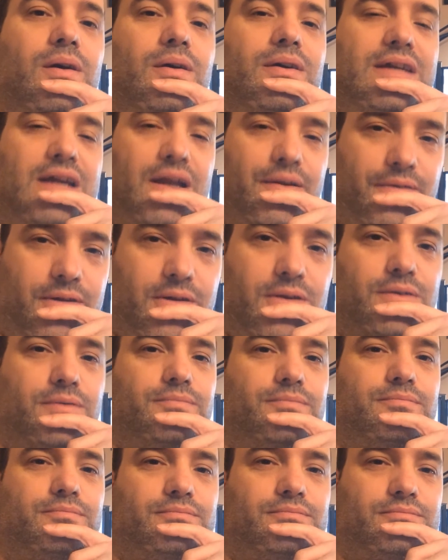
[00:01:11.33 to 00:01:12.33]
carry on.
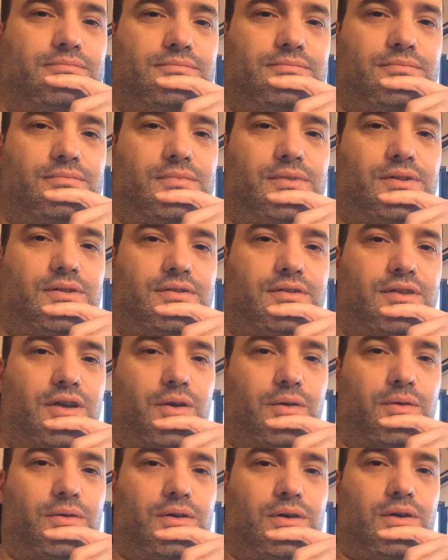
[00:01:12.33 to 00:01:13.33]

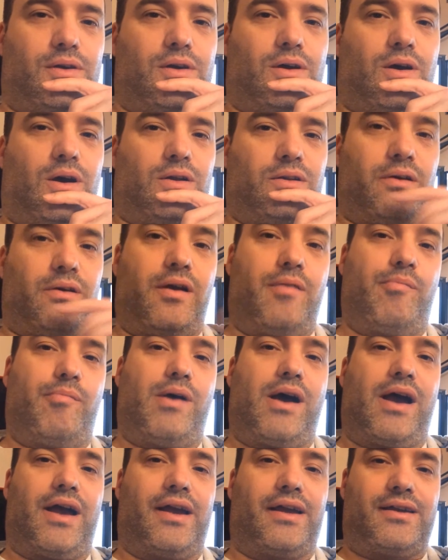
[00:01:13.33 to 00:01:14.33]
So, although I'm
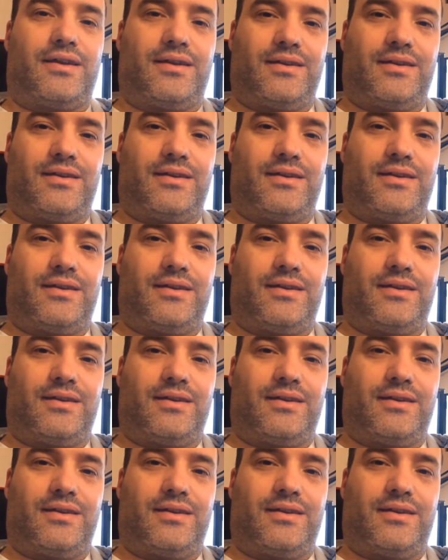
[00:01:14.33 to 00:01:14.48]
back